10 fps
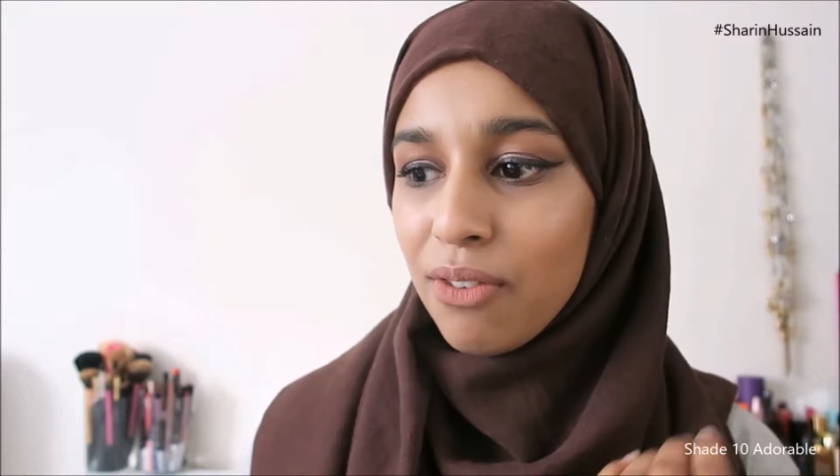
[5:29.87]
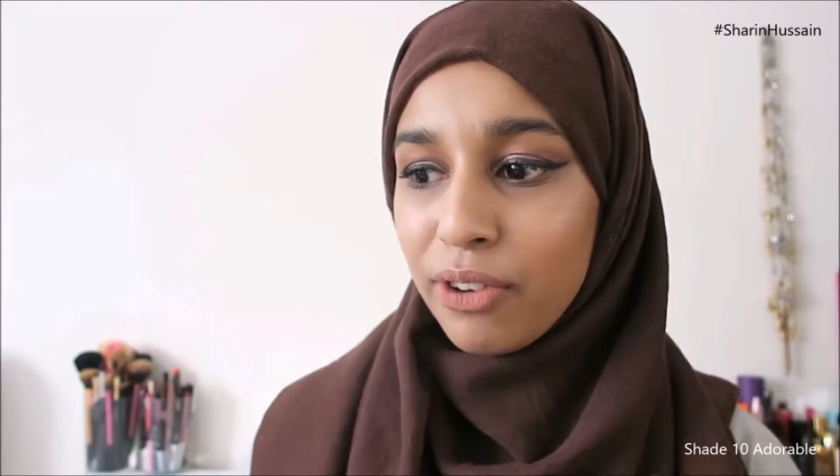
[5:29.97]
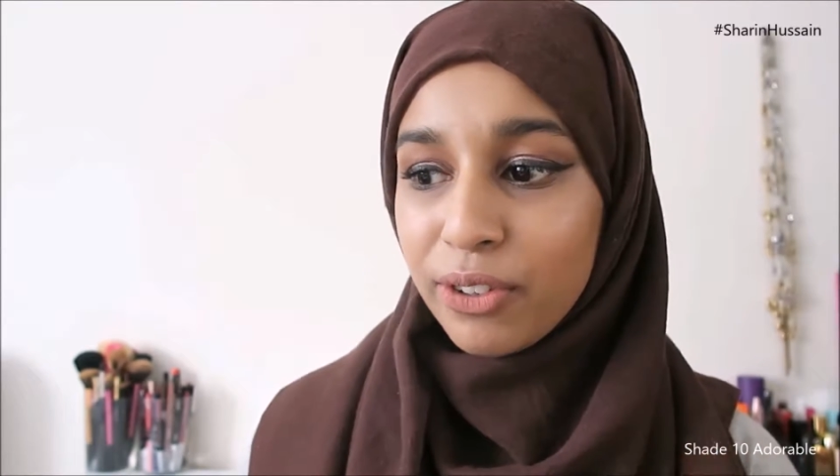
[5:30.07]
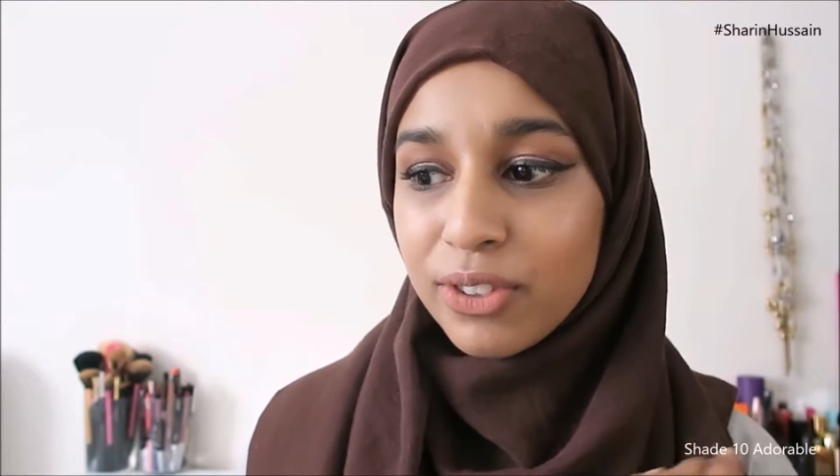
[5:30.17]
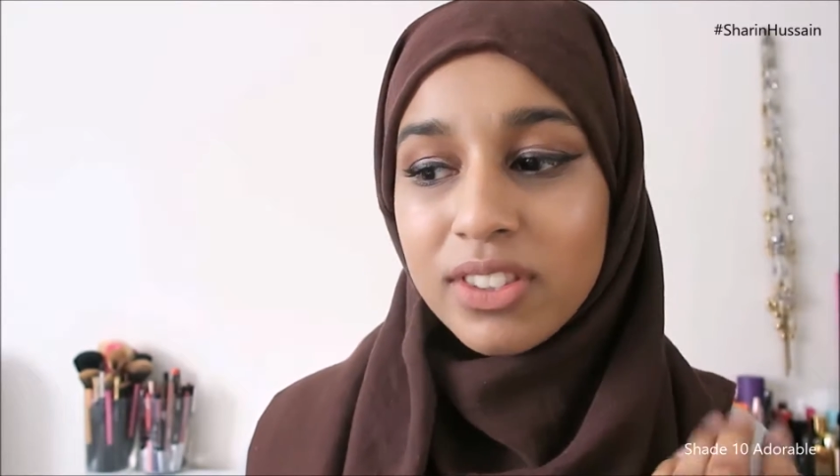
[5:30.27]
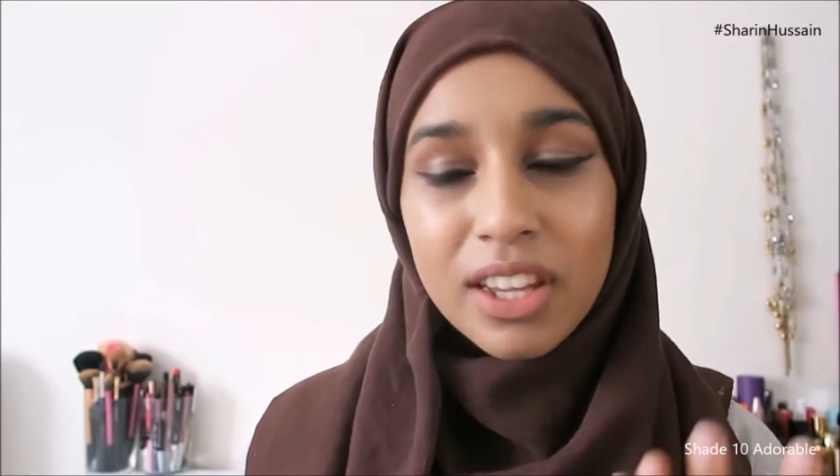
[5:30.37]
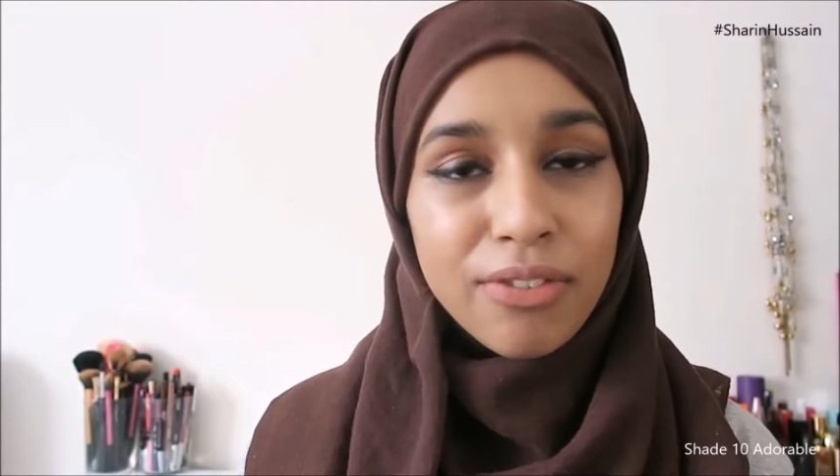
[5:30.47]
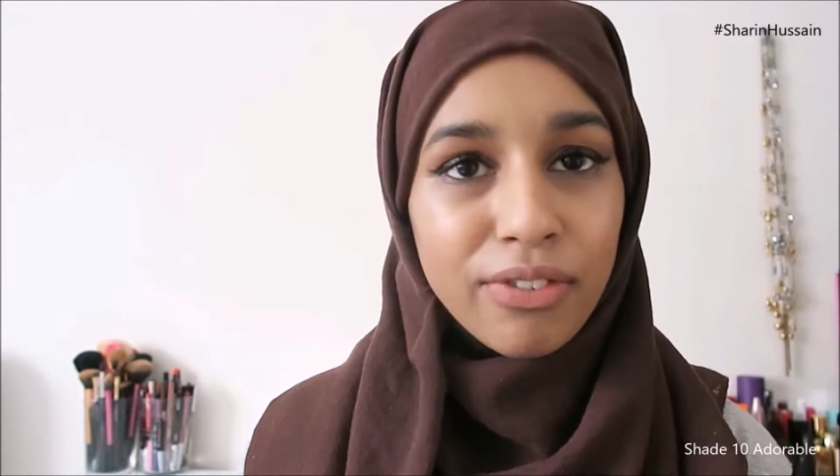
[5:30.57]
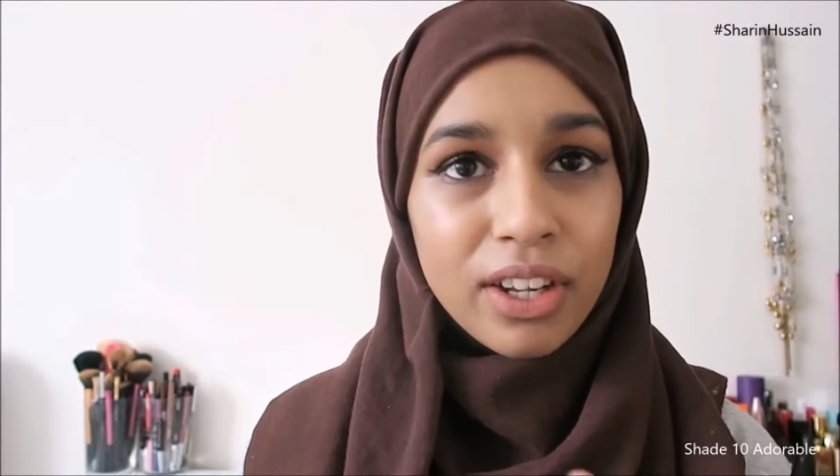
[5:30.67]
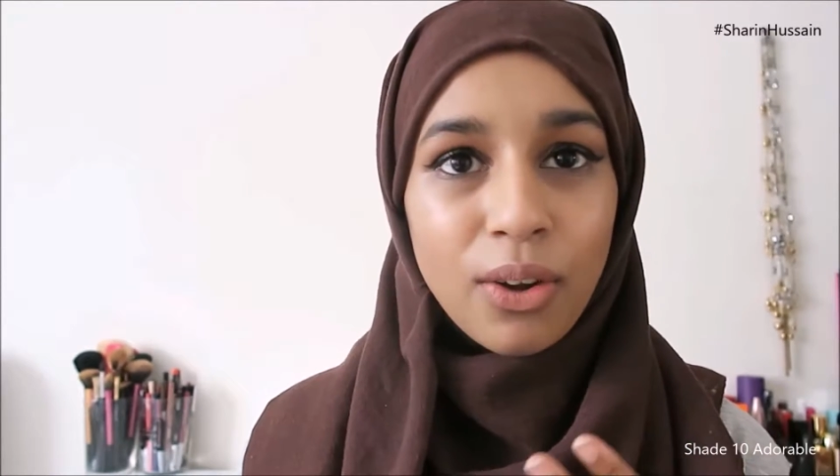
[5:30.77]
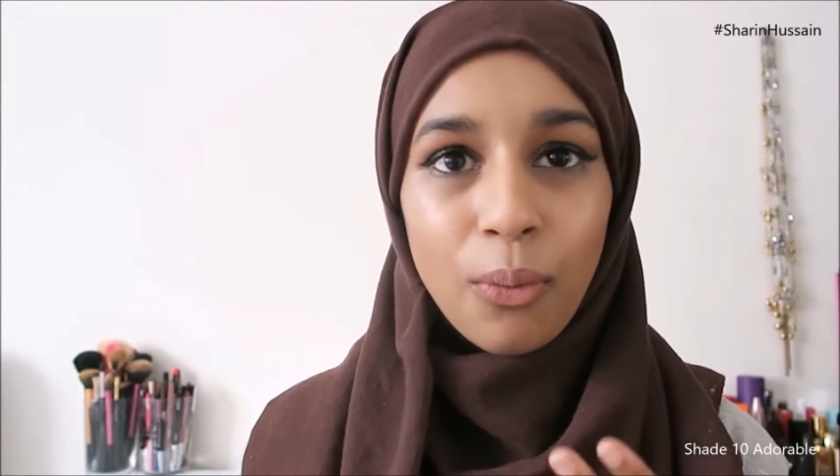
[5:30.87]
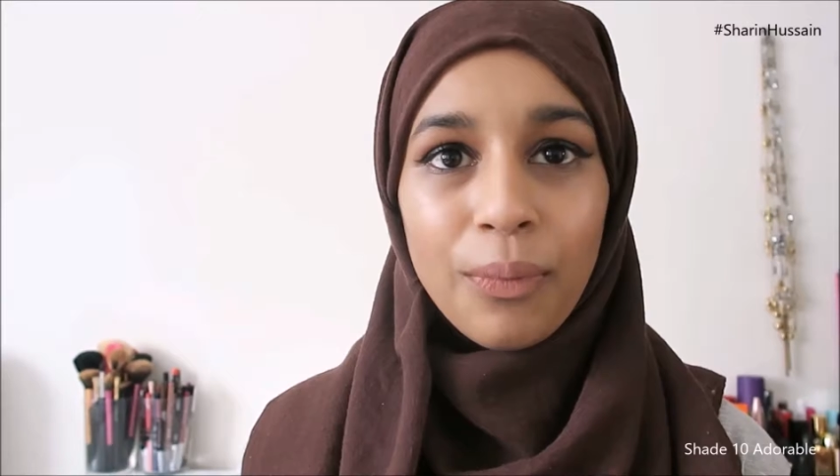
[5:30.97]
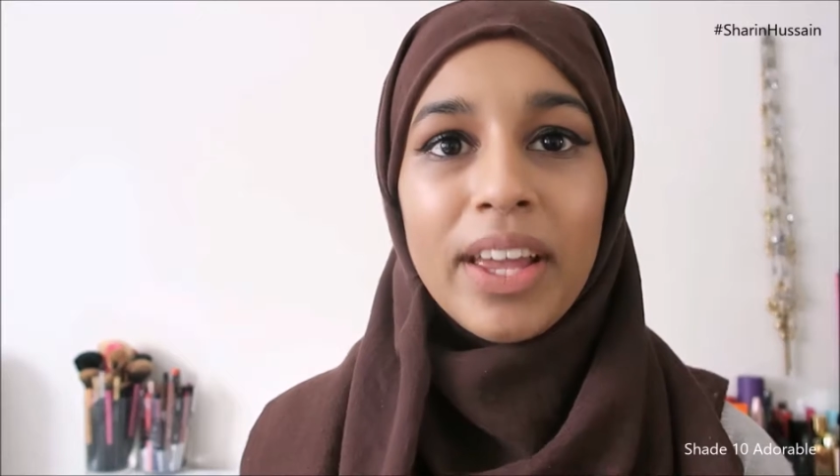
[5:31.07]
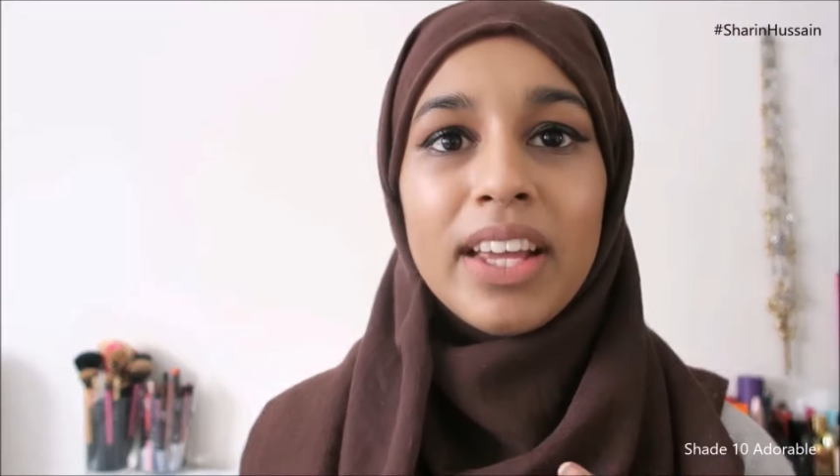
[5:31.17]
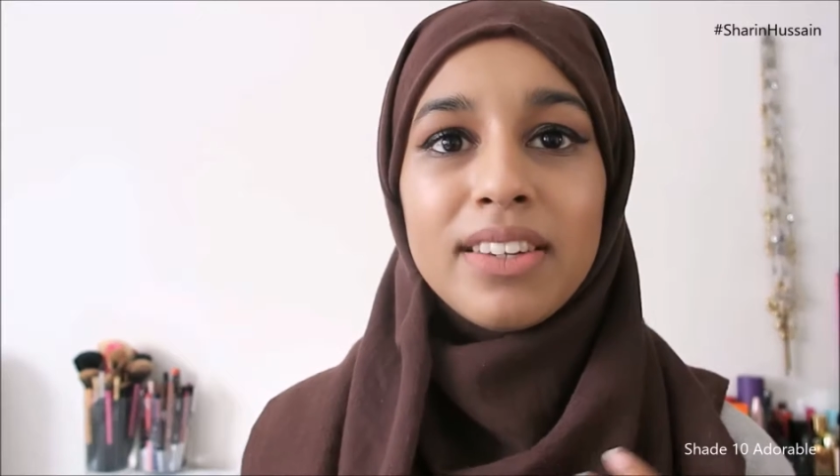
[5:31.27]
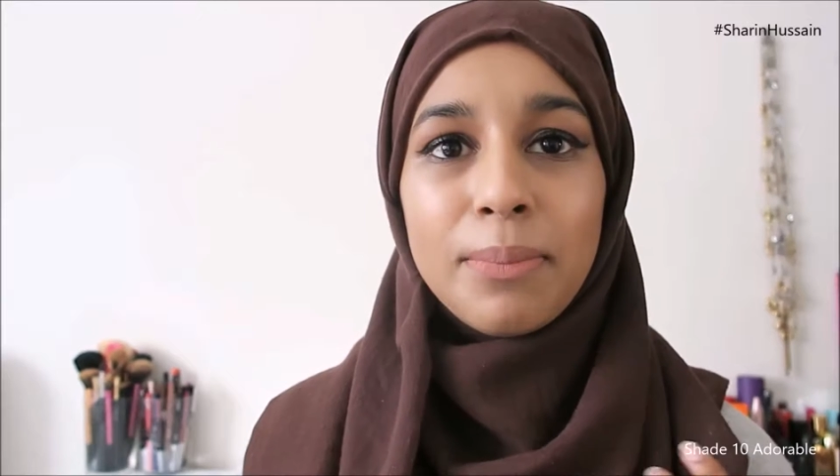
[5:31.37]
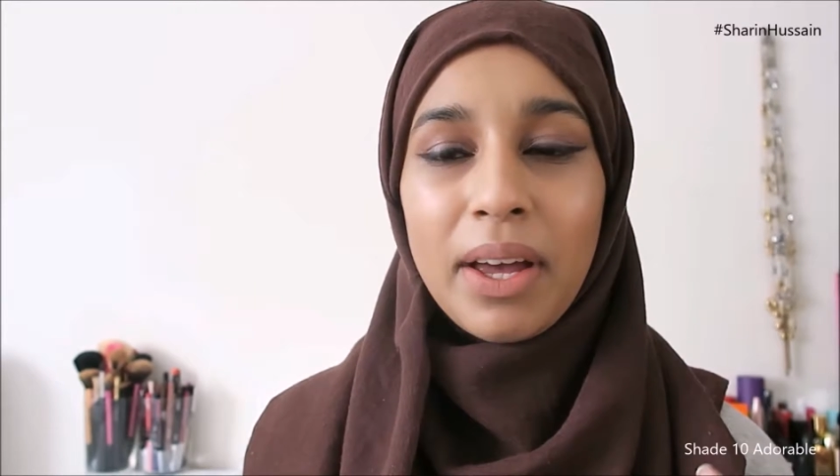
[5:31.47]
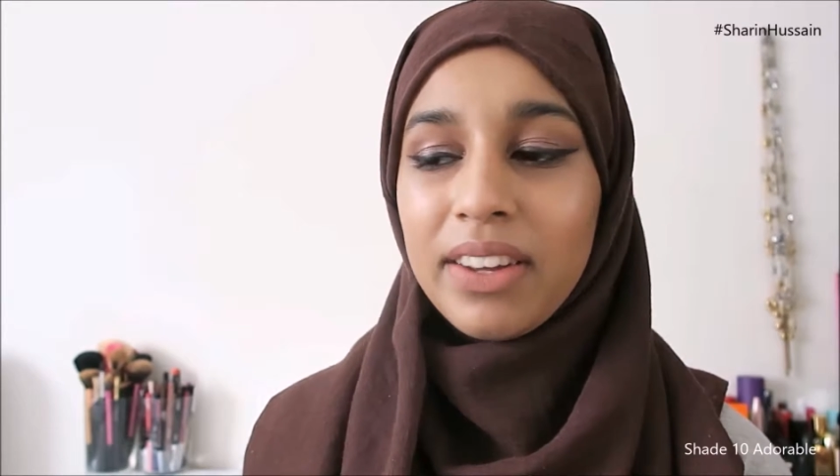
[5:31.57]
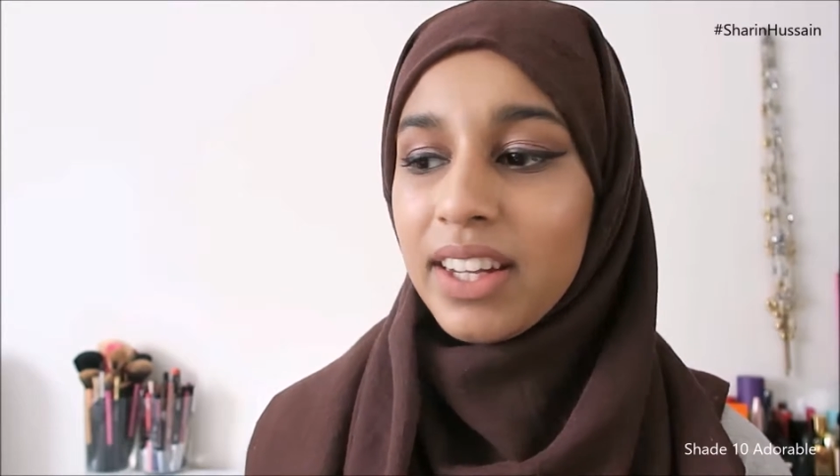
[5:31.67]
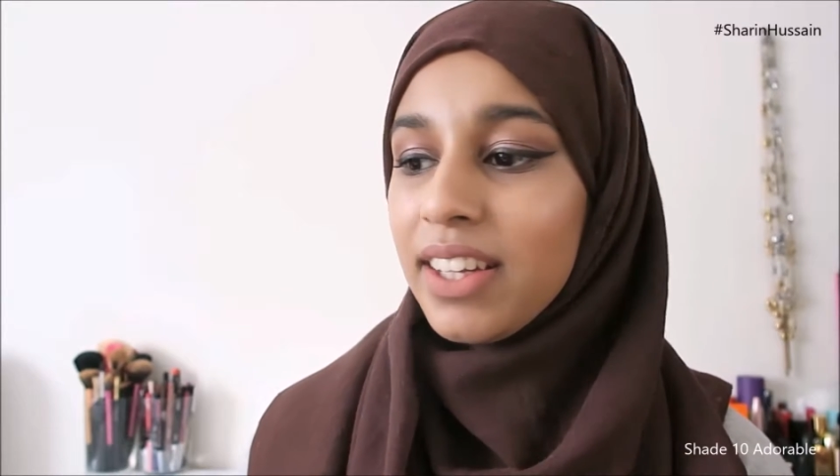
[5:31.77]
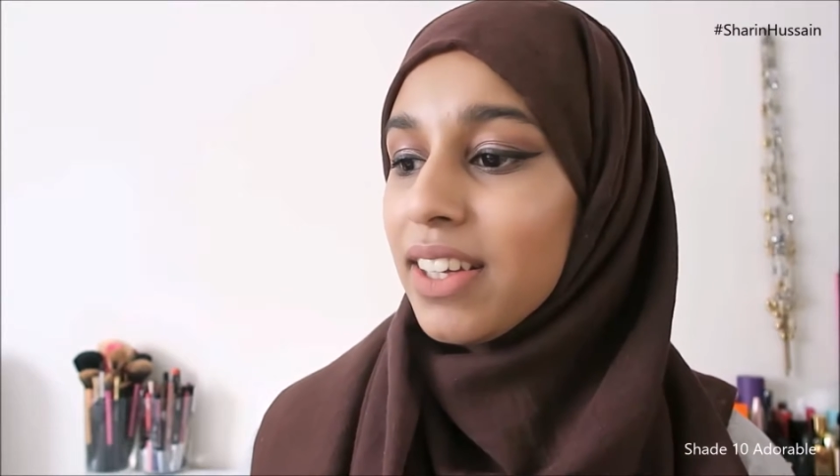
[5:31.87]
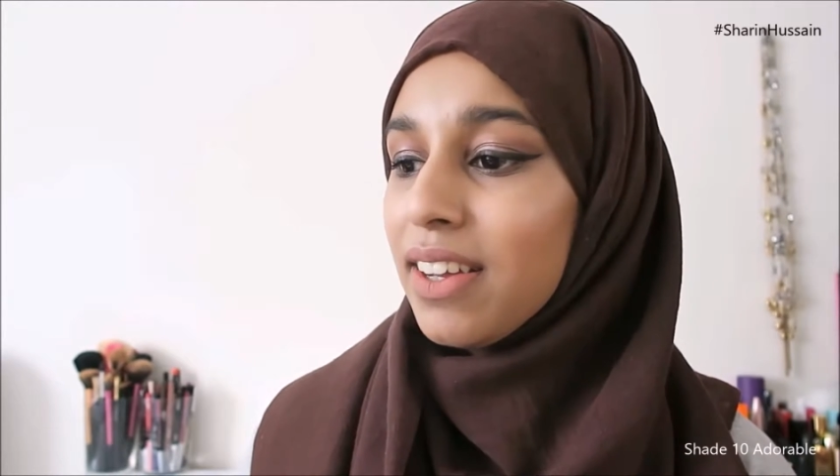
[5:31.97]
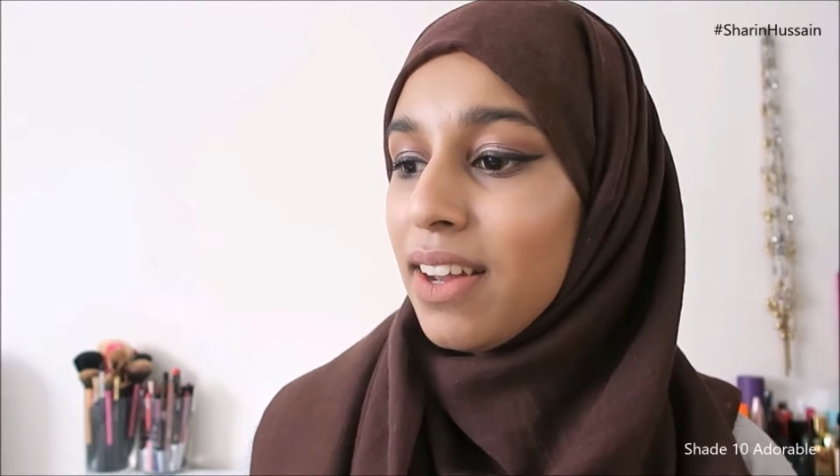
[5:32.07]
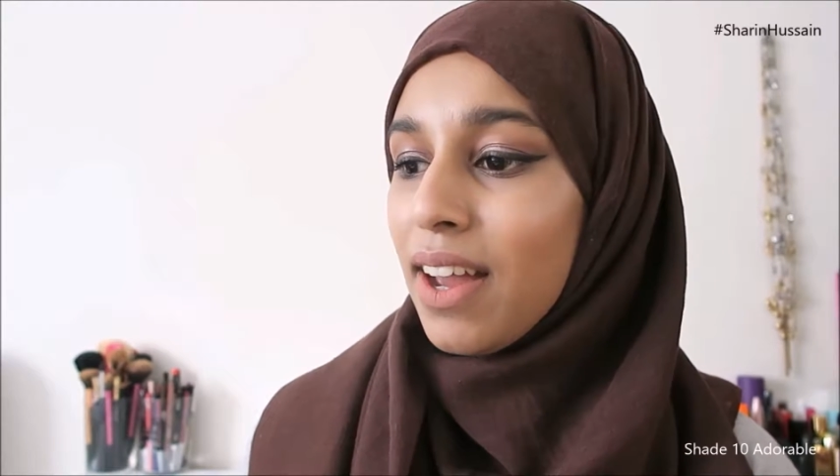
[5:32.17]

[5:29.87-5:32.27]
feels different or weird about it.